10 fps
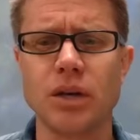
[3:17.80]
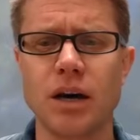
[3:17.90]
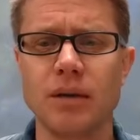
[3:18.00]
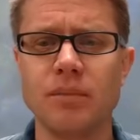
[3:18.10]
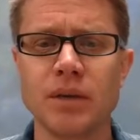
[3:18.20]

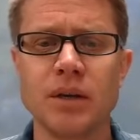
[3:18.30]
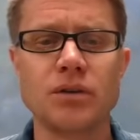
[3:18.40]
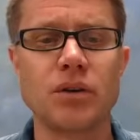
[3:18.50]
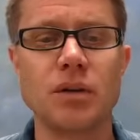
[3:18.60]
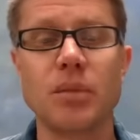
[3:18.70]
going on
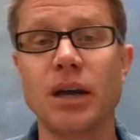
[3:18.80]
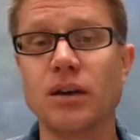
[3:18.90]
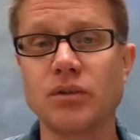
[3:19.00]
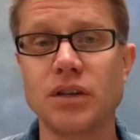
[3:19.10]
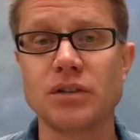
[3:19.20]
during
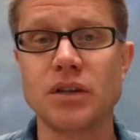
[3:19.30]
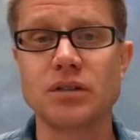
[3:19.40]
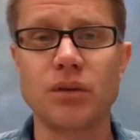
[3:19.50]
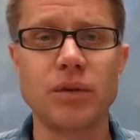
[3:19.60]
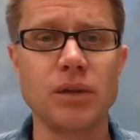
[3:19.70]
meiosis.
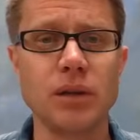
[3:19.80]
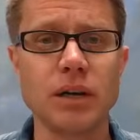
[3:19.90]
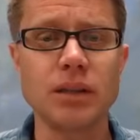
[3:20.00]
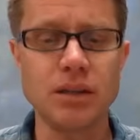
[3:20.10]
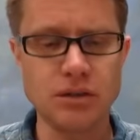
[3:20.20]
And so if we
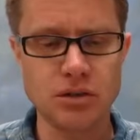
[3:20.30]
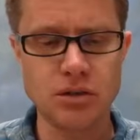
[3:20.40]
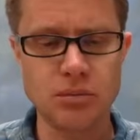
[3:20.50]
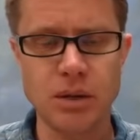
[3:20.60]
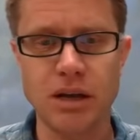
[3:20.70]
look at these
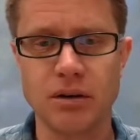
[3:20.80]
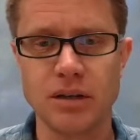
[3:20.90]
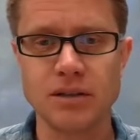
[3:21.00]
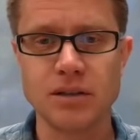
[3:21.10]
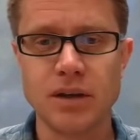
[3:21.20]
two
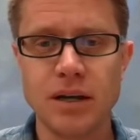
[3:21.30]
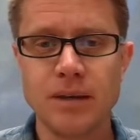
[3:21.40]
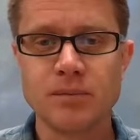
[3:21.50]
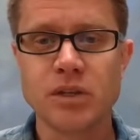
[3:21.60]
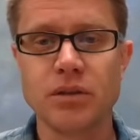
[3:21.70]
parents,
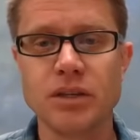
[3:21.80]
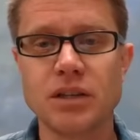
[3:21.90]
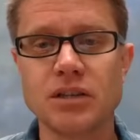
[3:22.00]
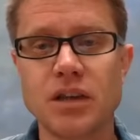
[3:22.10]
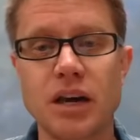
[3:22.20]
so
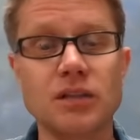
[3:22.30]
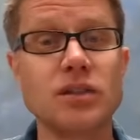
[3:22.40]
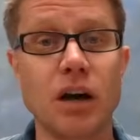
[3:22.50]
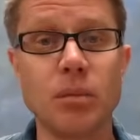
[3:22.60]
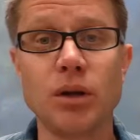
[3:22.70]
this is the
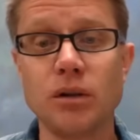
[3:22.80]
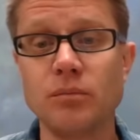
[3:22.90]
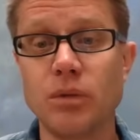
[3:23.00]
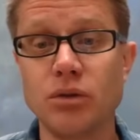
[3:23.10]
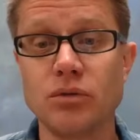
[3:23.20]

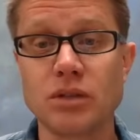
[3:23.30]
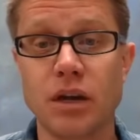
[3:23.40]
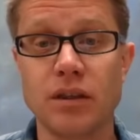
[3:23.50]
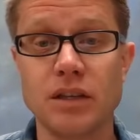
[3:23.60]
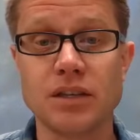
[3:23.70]
double
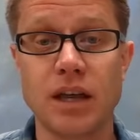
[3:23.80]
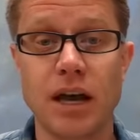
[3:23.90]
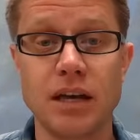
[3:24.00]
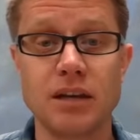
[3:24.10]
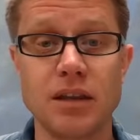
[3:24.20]
mutant on this
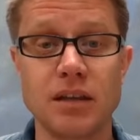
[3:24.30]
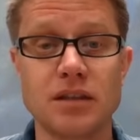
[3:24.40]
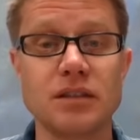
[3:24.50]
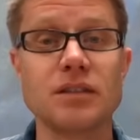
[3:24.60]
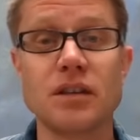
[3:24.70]
side, and
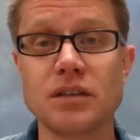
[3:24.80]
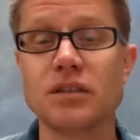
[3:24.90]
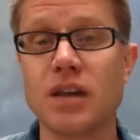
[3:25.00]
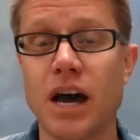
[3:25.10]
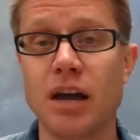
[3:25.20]
this is,
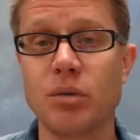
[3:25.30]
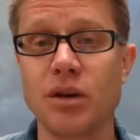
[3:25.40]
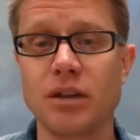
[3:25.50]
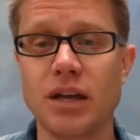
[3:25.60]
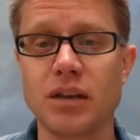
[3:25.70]
this is the
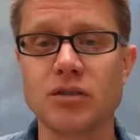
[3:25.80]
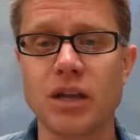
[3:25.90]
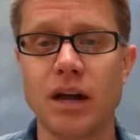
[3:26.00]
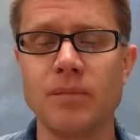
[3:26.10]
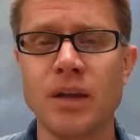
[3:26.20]
hybrid on the other
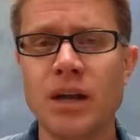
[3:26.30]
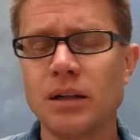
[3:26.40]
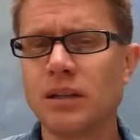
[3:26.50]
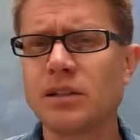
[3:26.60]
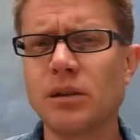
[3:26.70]
side.
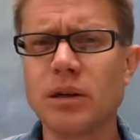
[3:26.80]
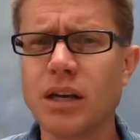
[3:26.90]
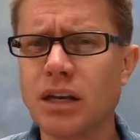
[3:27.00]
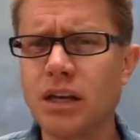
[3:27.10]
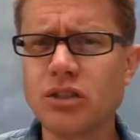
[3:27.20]
Let's
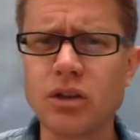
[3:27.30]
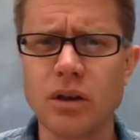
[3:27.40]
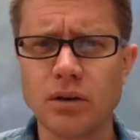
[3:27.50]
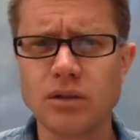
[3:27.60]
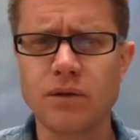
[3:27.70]
look at each
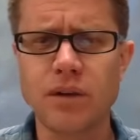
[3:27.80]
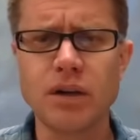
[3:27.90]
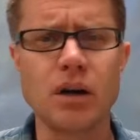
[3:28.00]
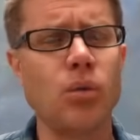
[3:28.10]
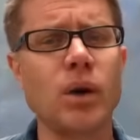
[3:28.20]
of those and
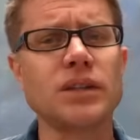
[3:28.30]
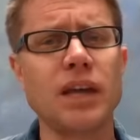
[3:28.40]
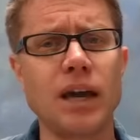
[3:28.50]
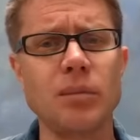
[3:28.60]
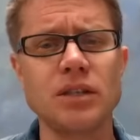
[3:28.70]
figure out
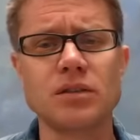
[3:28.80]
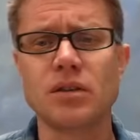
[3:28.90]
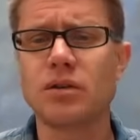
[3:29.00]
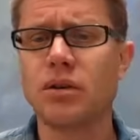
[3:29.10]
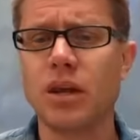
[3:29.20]
what
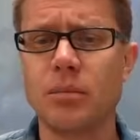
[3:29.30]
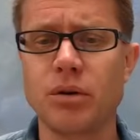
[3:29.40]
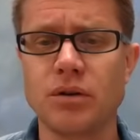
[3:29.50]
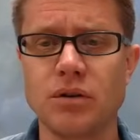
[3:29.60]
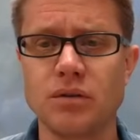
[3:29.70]
gametes could they
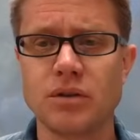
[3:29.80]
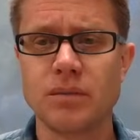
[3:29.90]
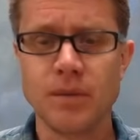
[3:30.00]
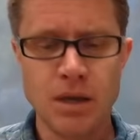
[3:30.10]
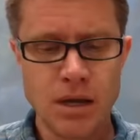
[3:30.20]

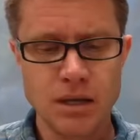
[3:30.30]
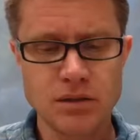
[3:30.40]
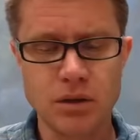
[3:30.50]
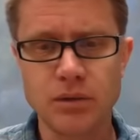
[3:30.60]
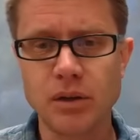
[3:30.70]
produce.
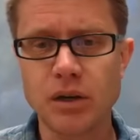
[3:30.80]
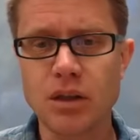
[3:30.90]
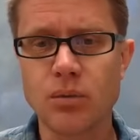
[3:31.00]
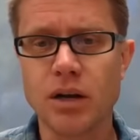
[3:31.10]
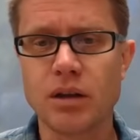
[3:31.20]
And so if we
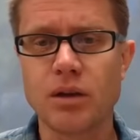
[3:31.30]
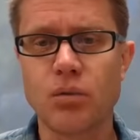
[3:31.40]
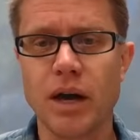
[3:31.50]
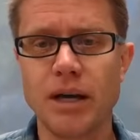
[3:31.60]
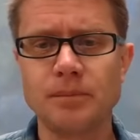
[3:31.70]
look at the one on
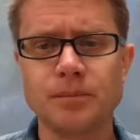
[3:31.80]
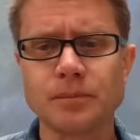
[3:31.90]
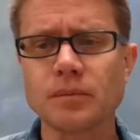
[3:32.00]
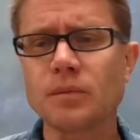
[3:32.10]
the right,